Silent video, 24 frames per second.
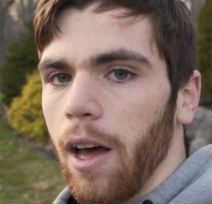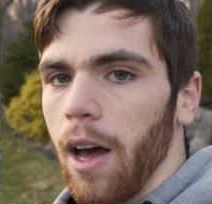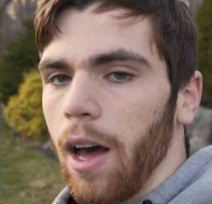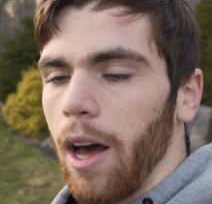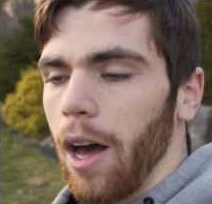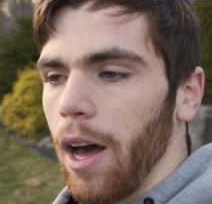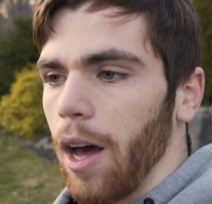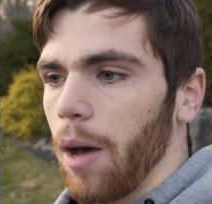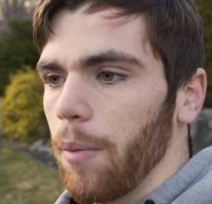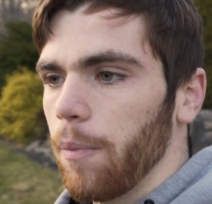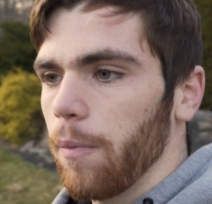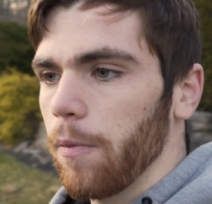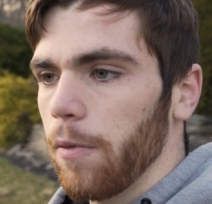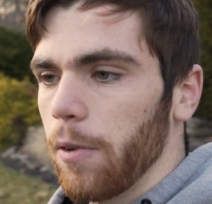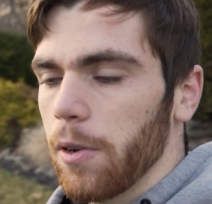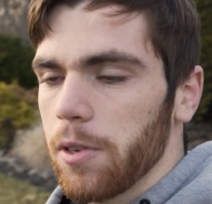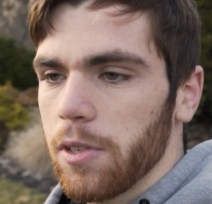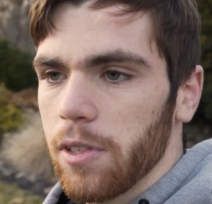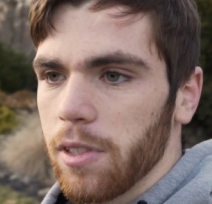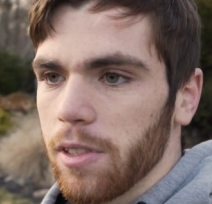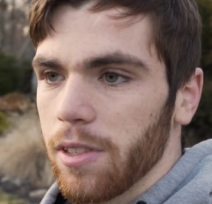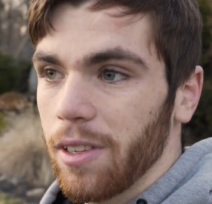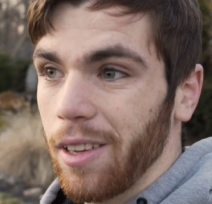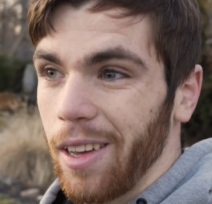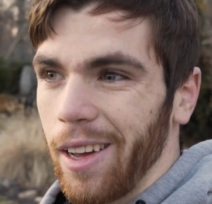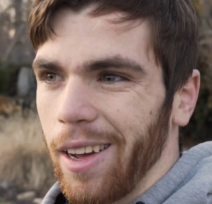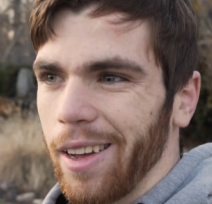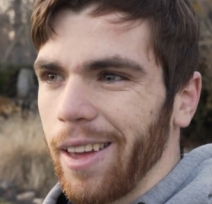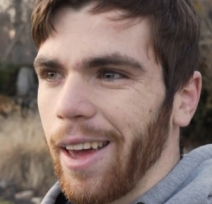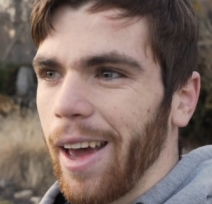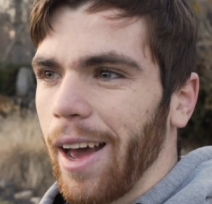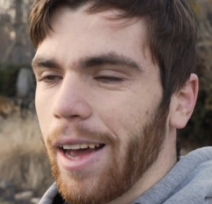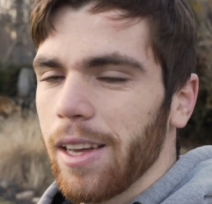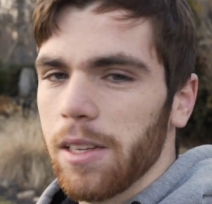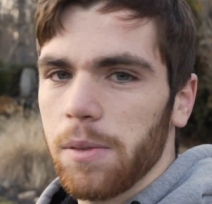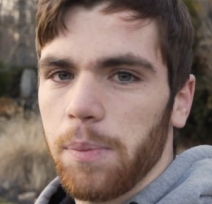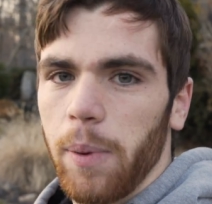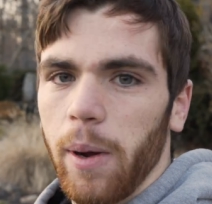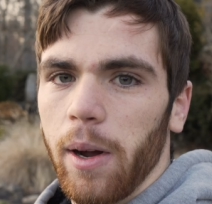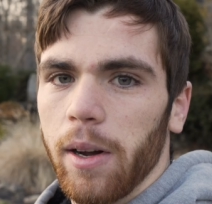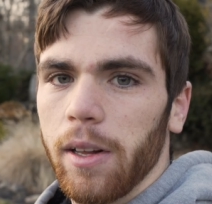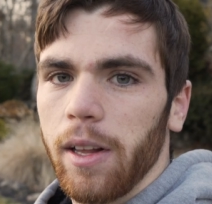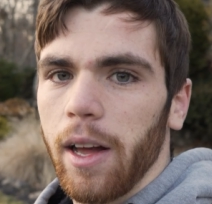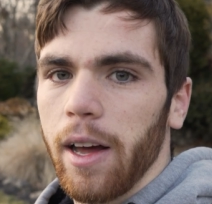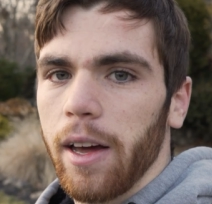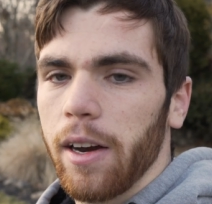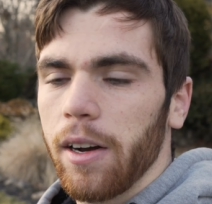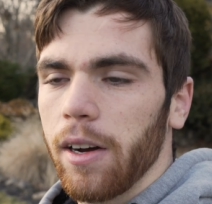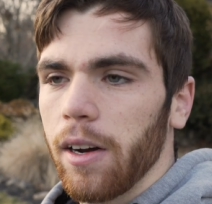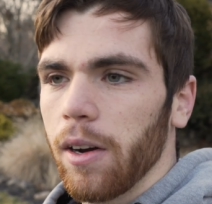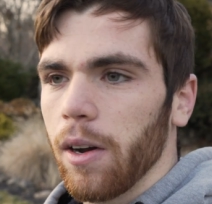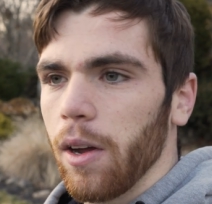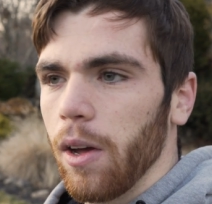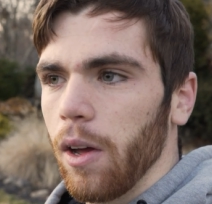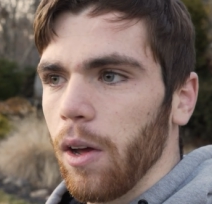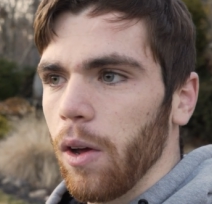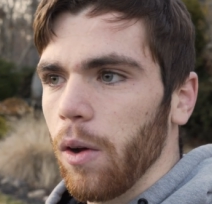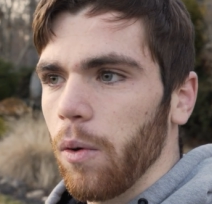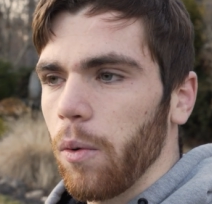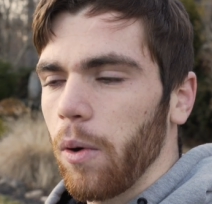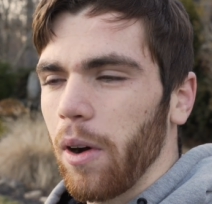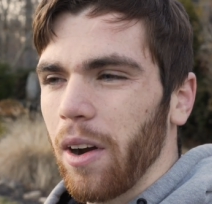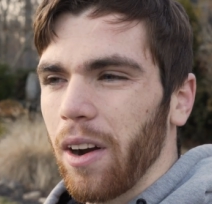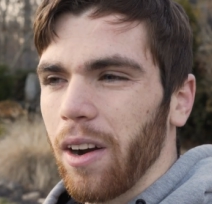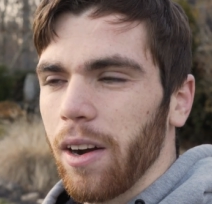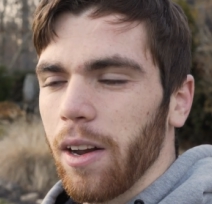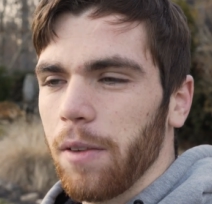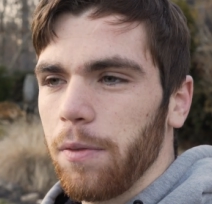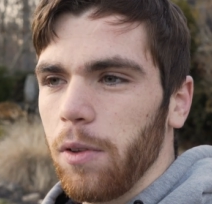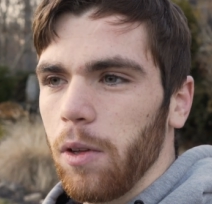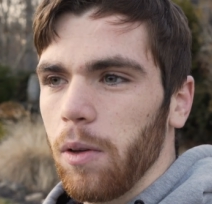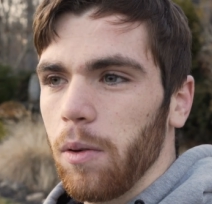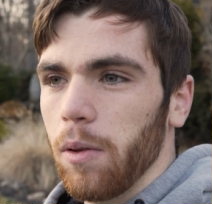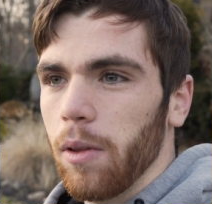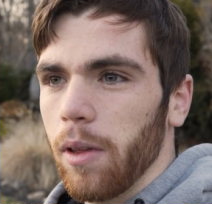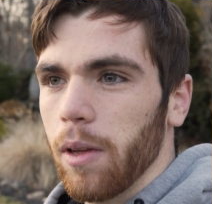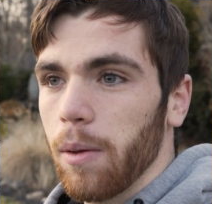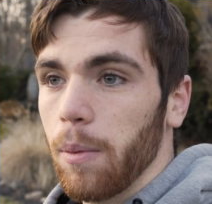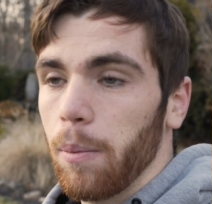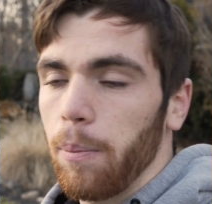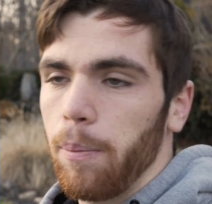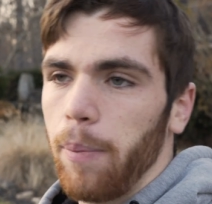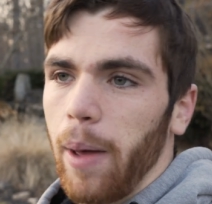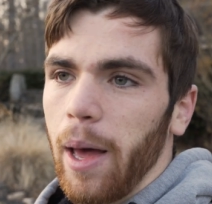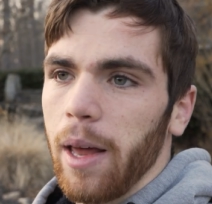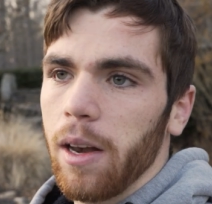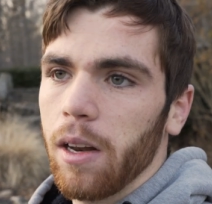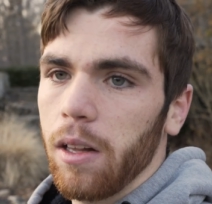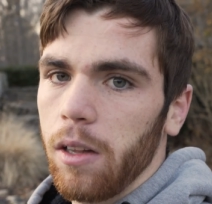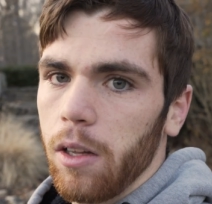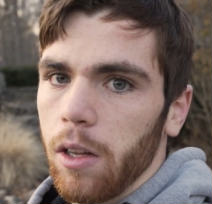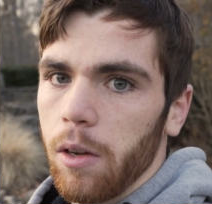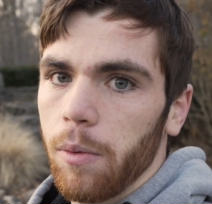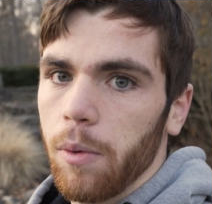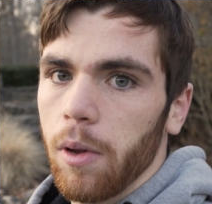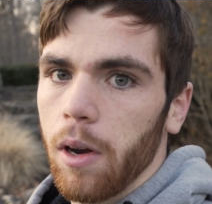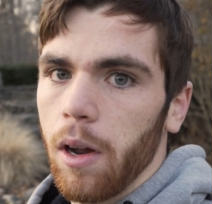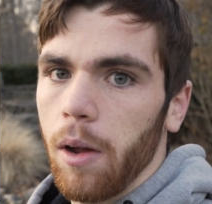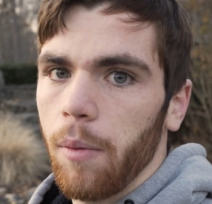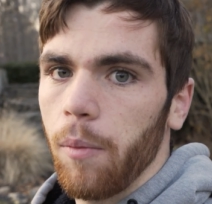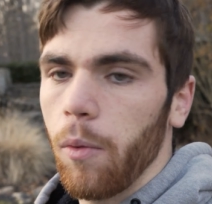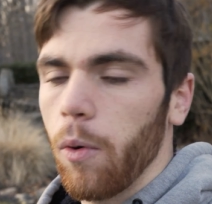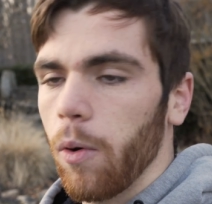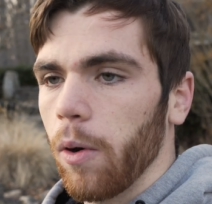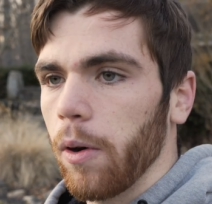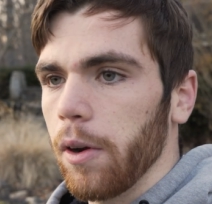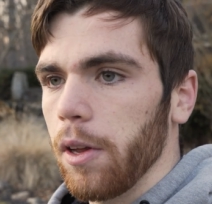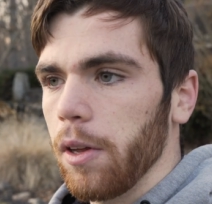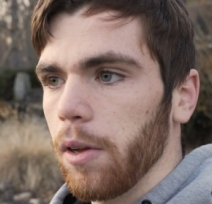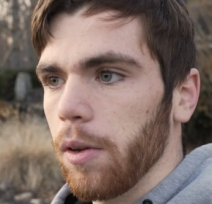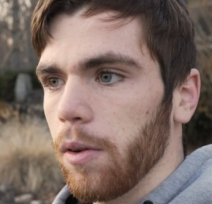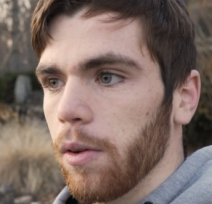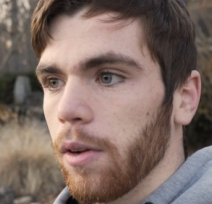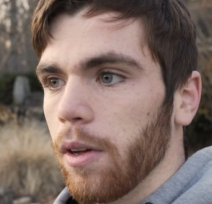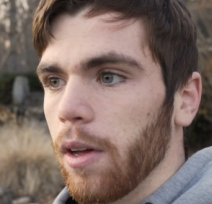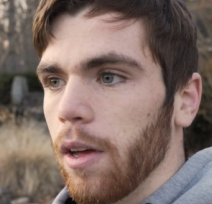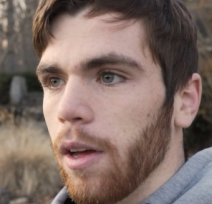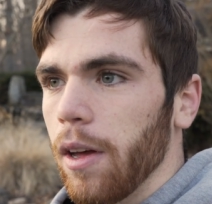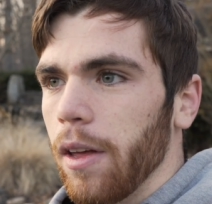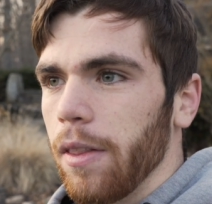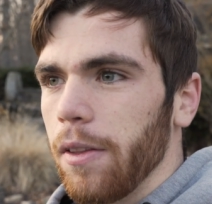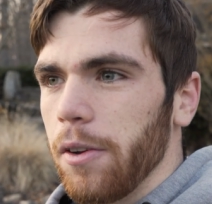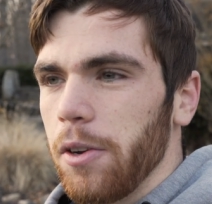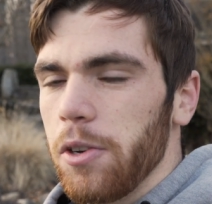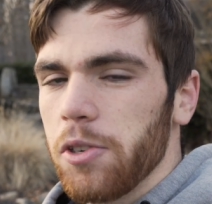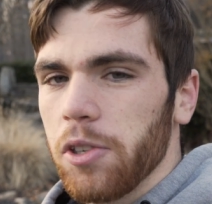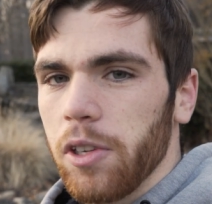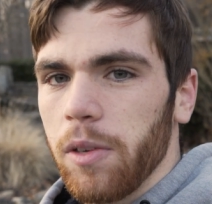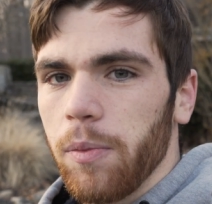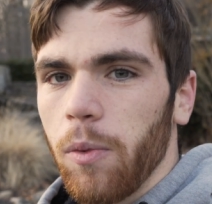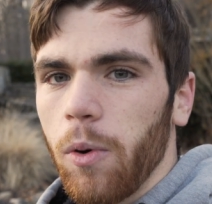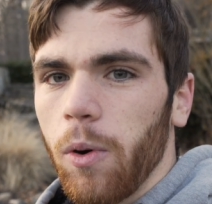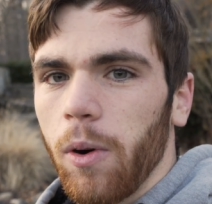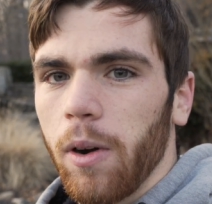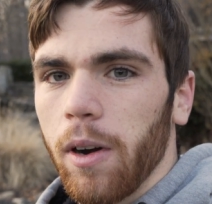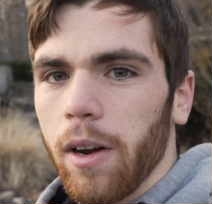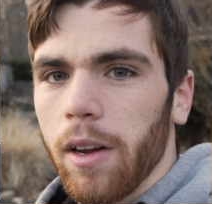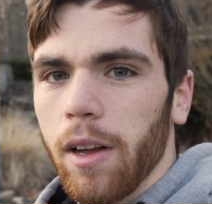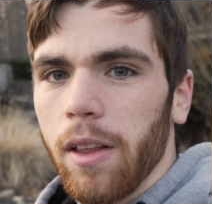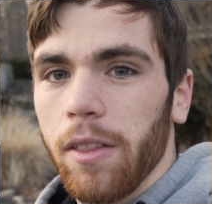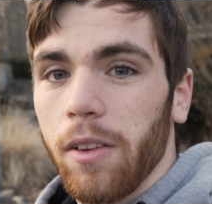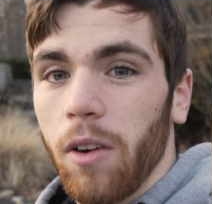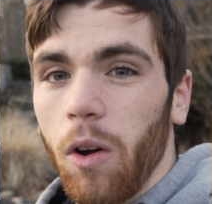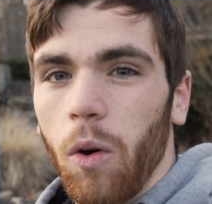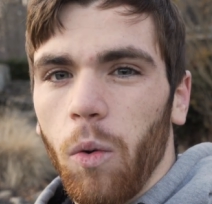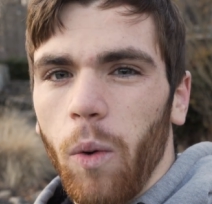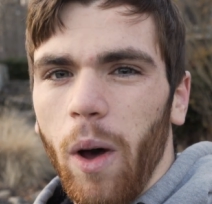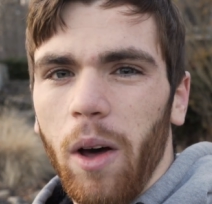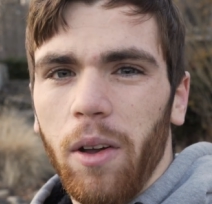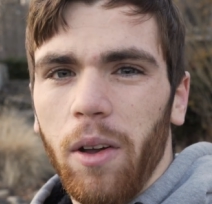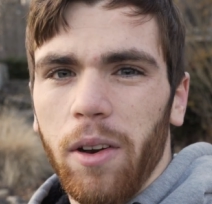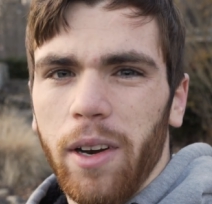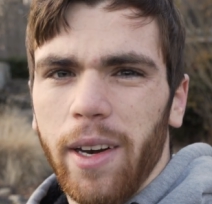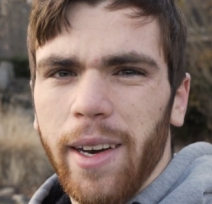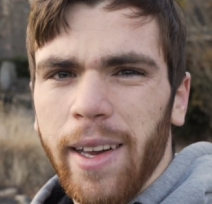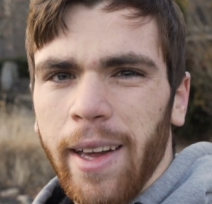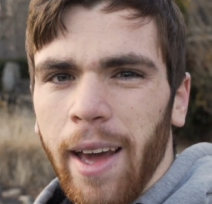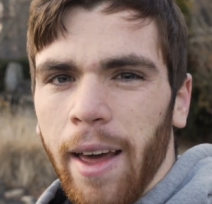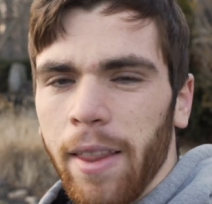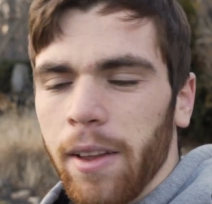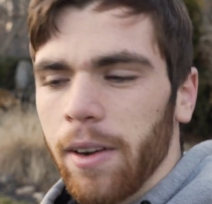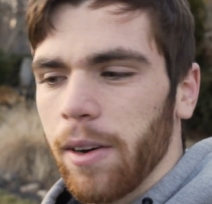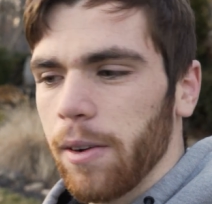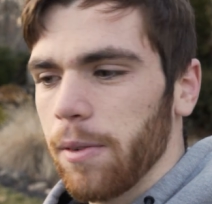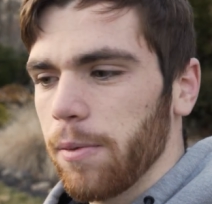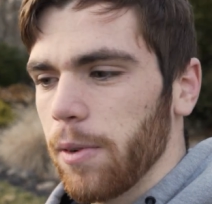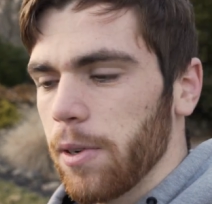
Um, versus a gas paraglider, where if you like bend aluminum or you, they're usually more, they're all welded together.